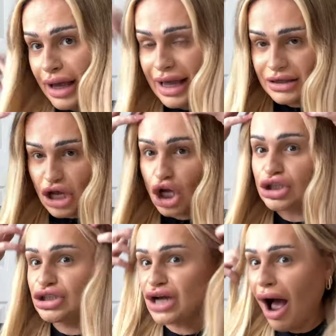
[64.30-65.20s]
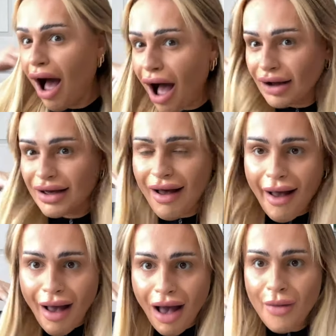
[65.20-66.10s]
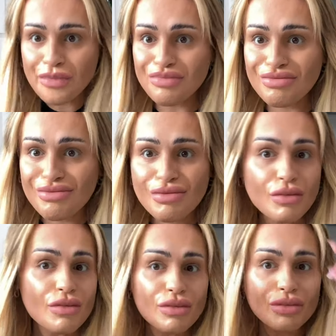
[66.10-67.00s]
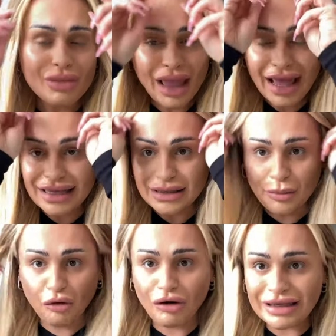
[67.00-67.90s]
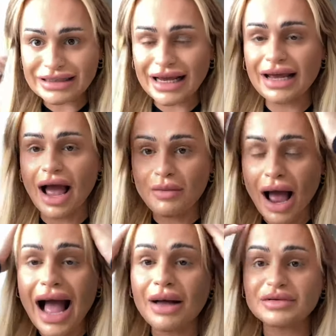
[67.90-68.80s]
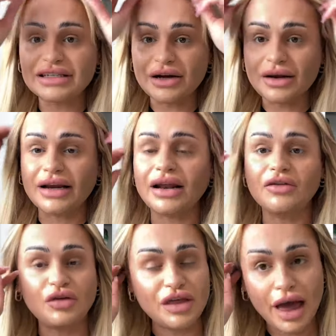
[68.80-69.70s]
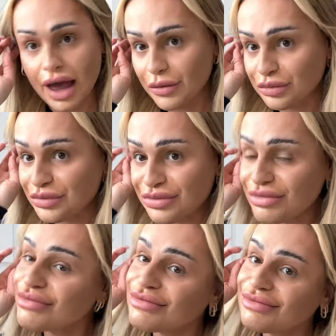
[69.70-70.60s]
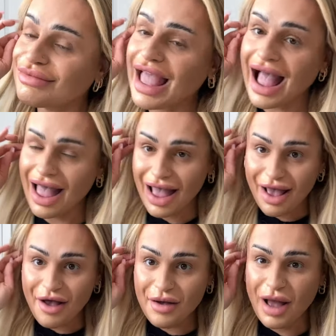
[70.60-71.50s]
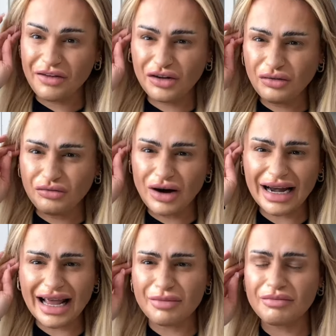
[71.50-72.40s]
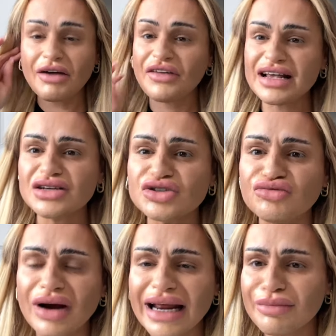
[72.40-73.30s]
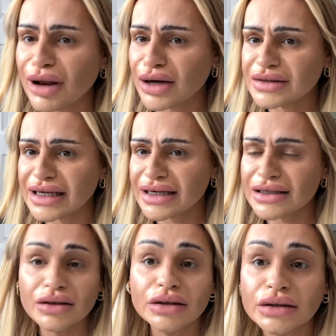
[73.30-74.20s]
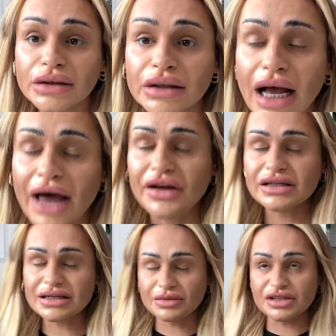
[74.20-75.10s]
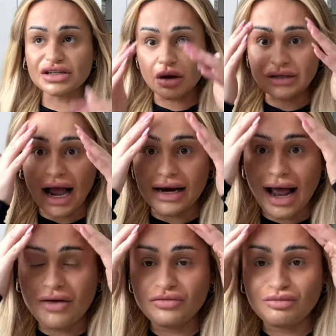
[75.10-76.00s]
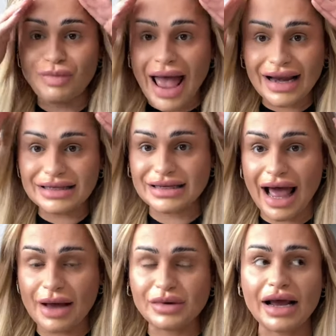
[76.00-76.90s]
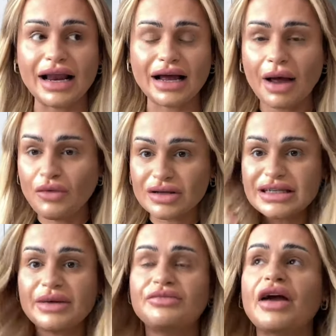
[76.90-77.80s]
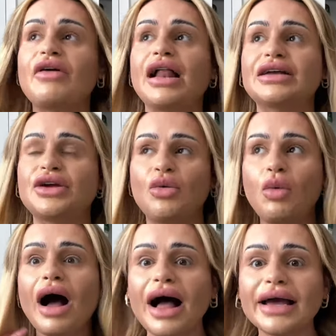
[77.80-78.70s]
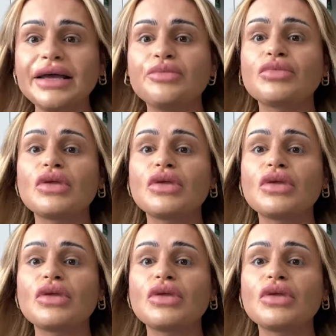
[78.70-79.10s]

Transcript: It's darker. It's pretty. I'm absolutely in love with it. Um, I feel really, my face looks really bloated. I think it's because I'm so tired. I haven't barely slept. Like, like I'm not sleeping very well. I don't know why.